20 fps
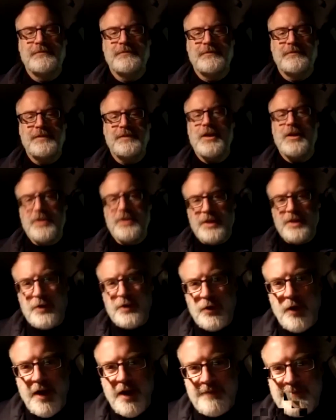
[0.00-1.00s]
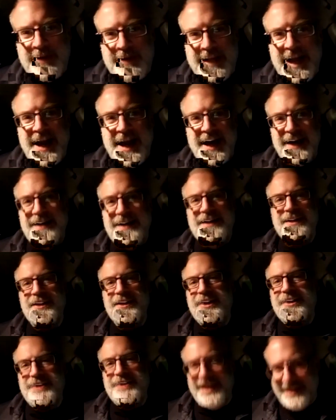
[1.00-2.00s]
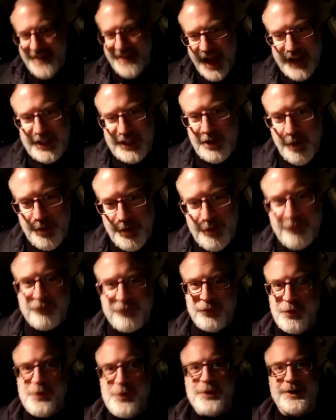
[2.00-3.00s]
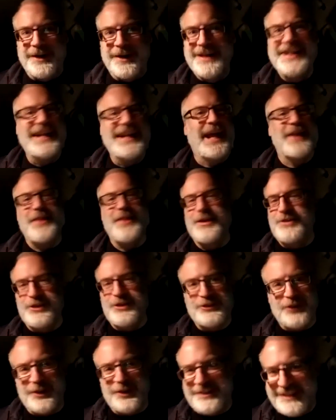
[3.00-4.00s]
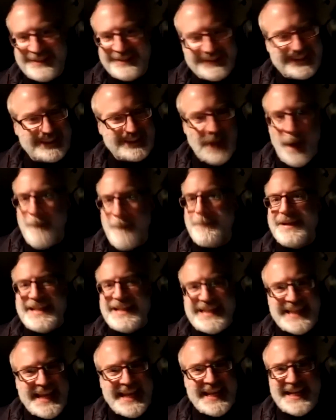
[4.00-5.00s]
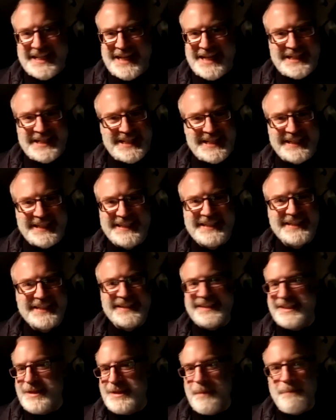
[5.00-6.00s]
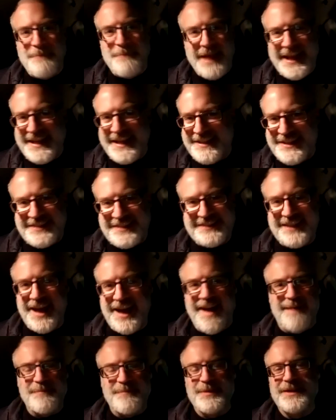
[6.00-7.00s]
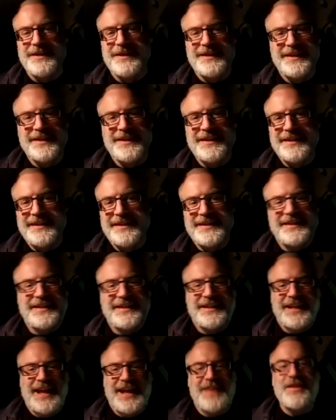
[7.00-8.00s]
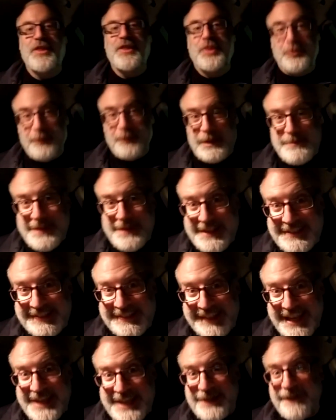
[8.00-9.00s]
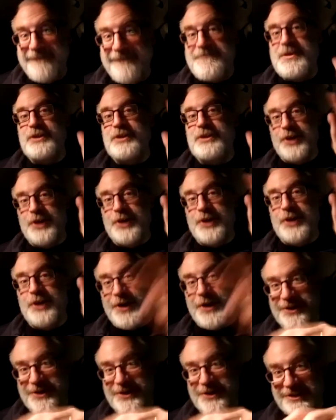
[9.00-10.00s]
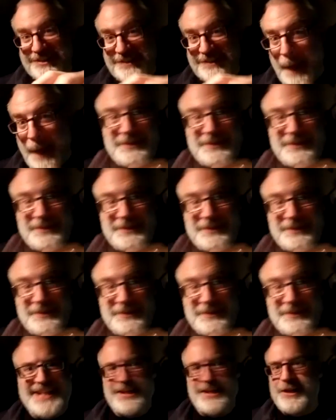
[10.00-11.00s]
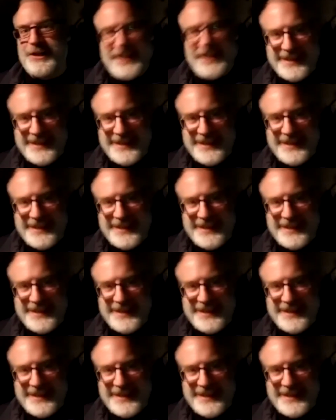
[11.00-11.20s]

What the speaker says: They're Krav Maga. They knock you on the floor and they just start stomping and kicking on you till you're begging to stop. And then 3 minutes later, the song stops and then it kicks in again.